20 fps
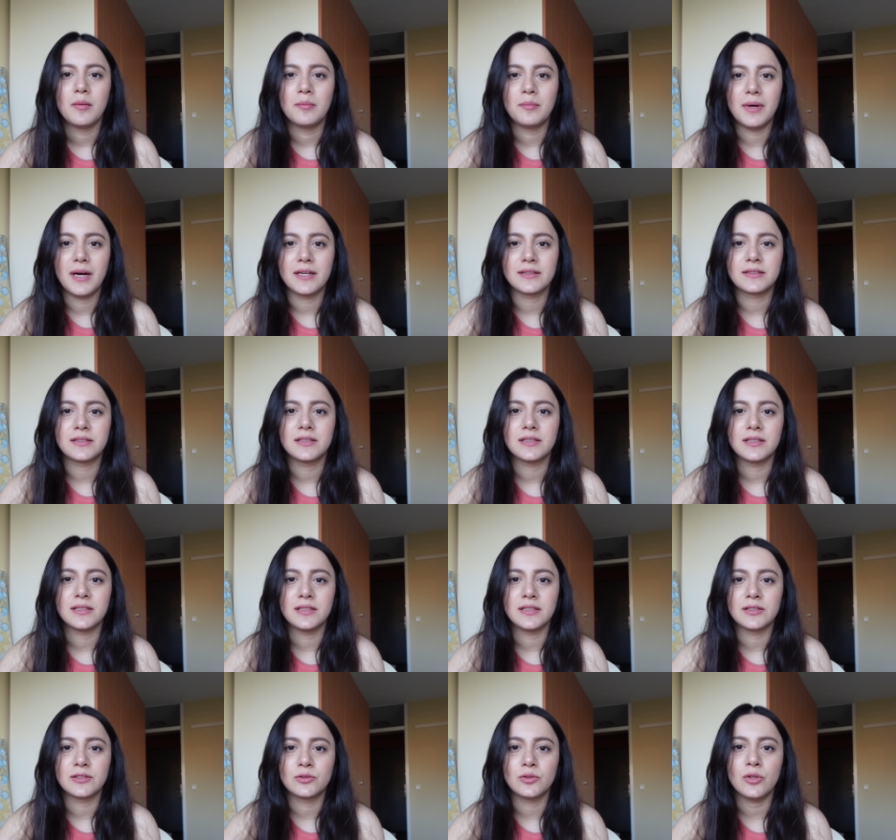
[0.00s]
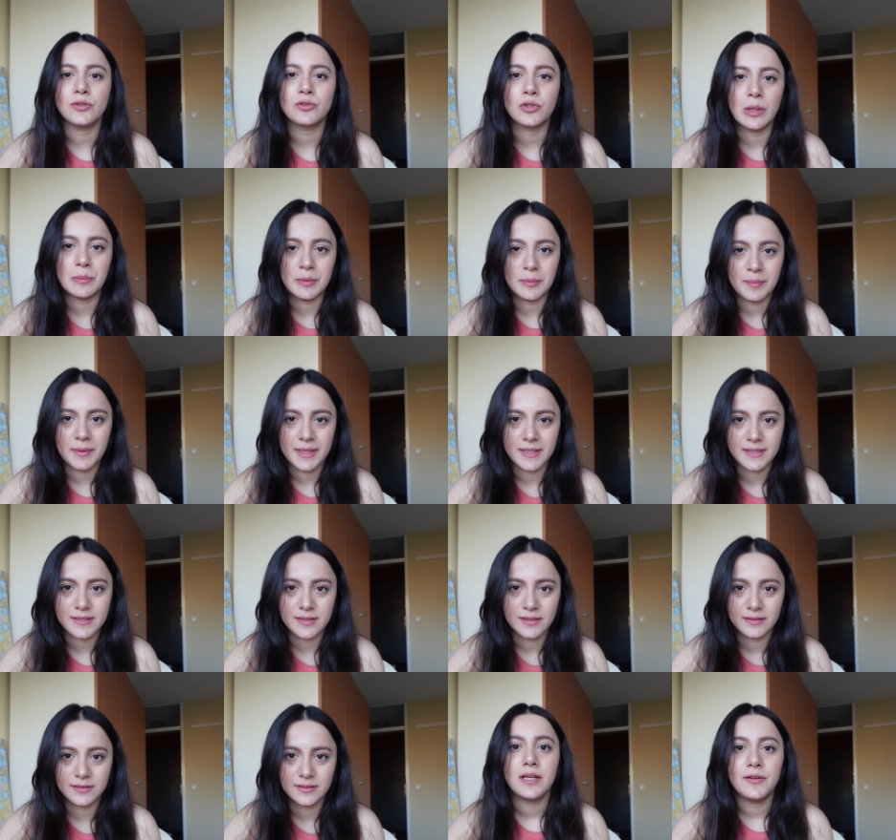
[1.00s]
but uh, don't copy paste
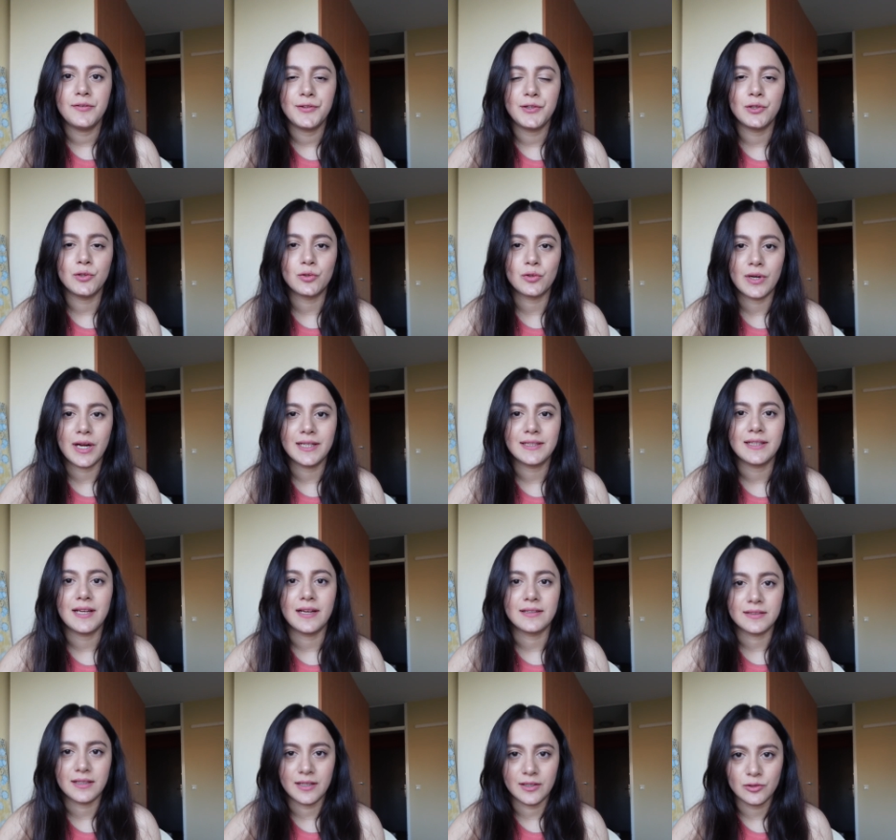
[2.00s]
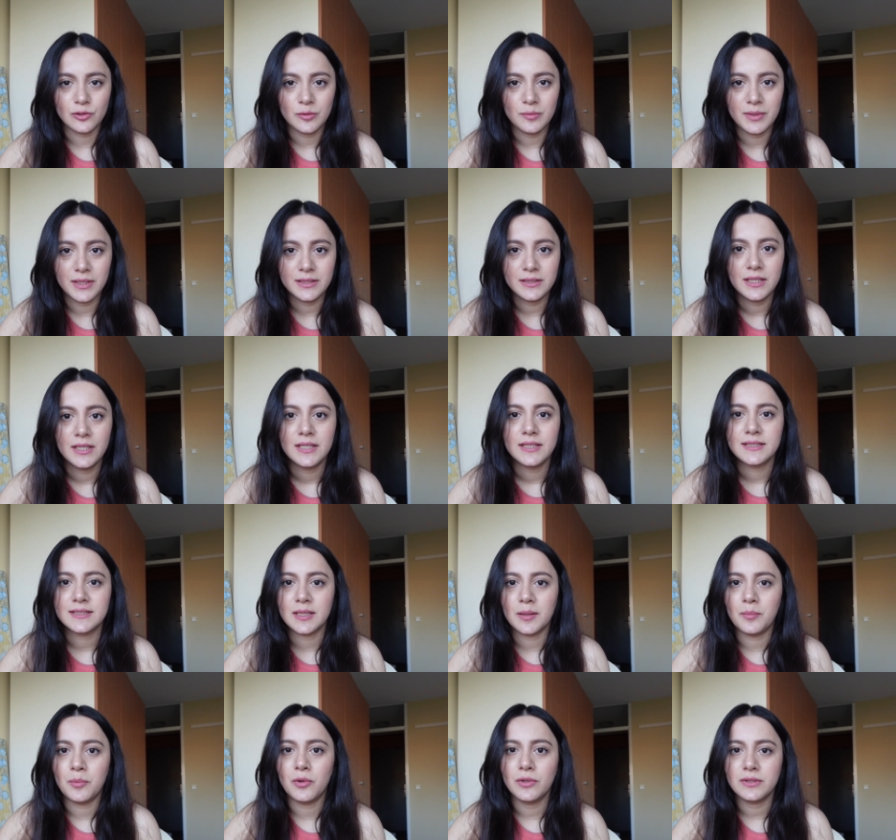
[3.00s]
it if you write an argument
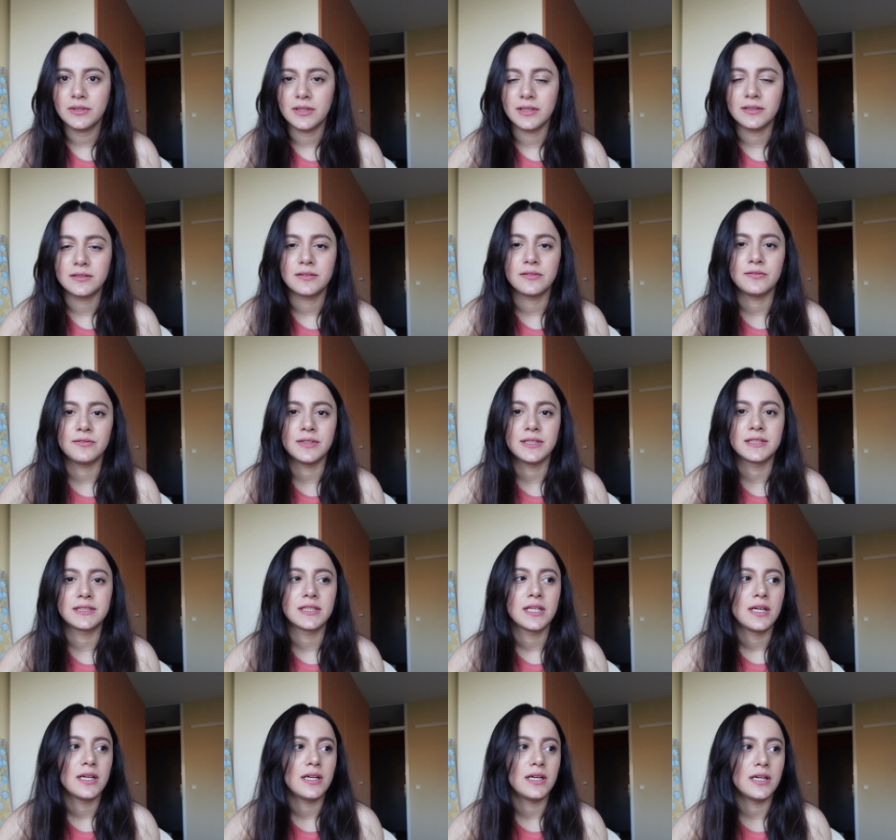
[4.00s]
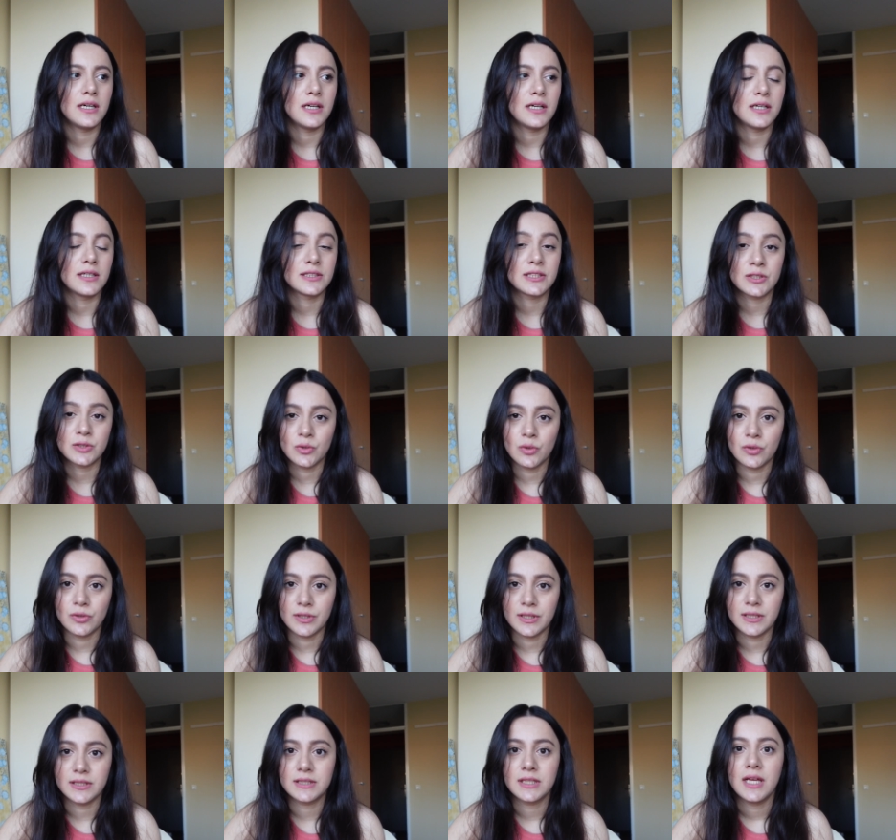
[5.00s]
support it with uh,
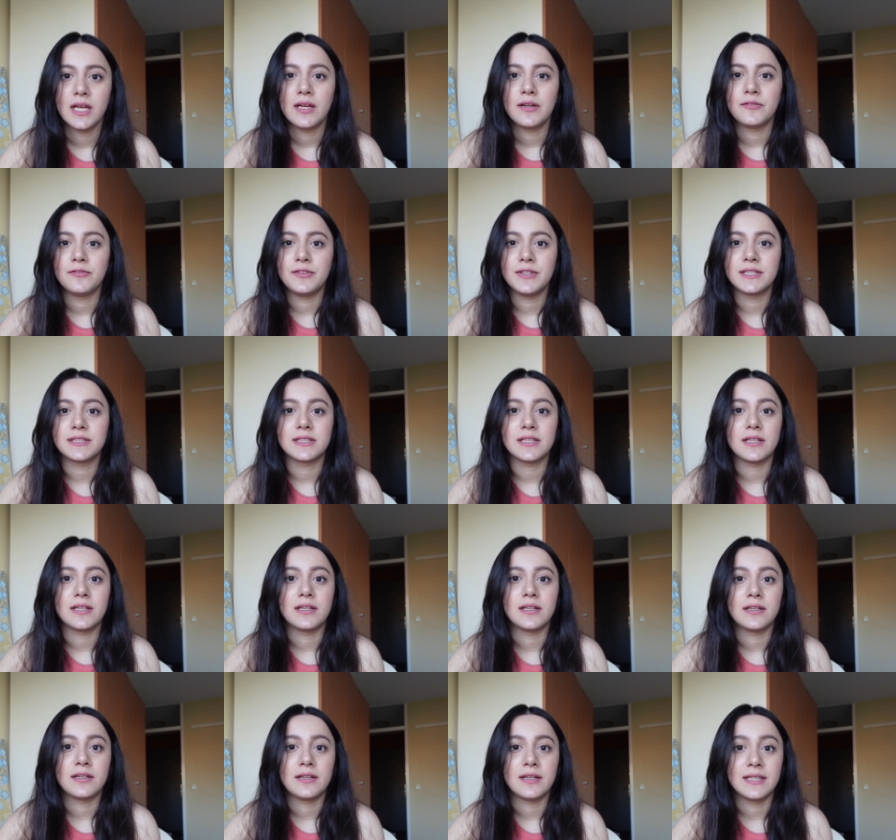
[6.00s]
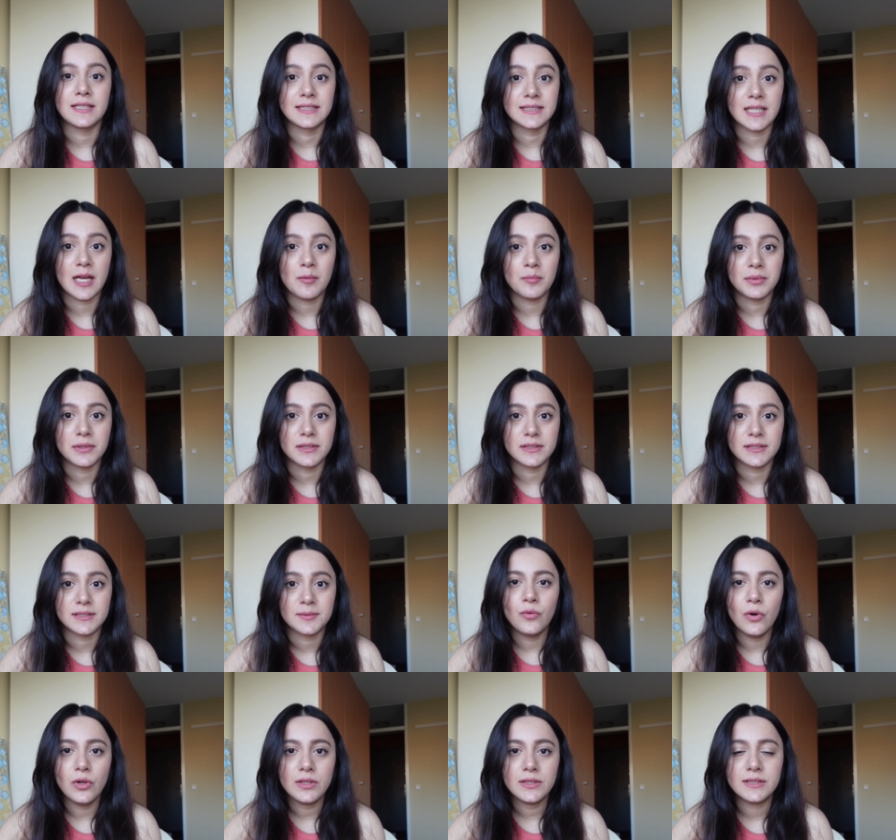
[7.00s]
stories with examples
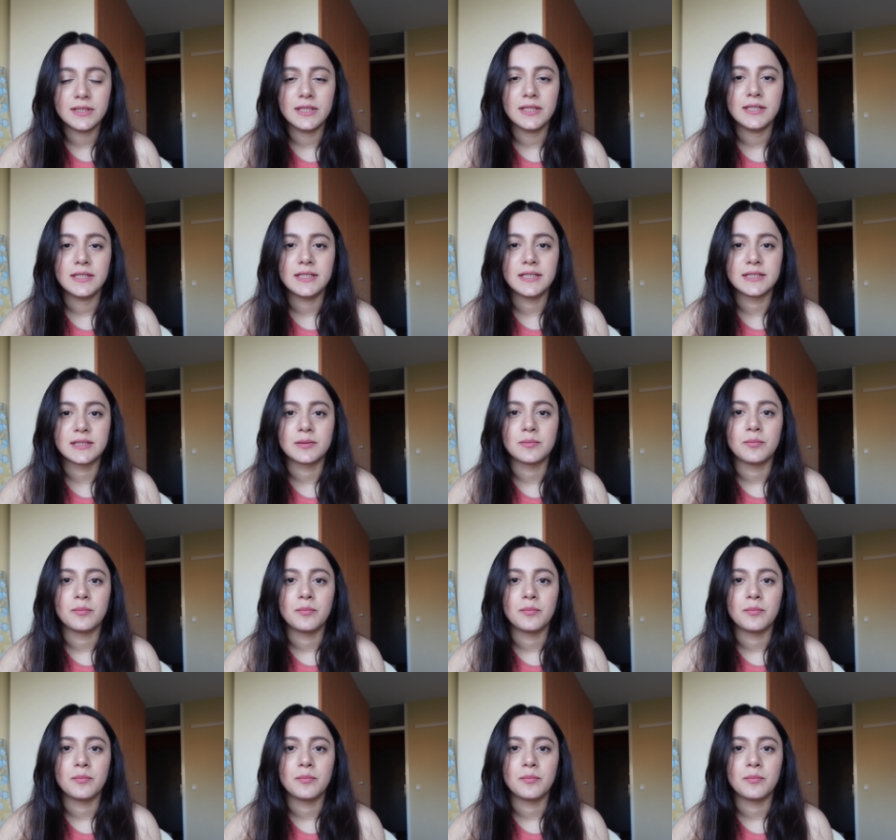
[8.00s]
quality is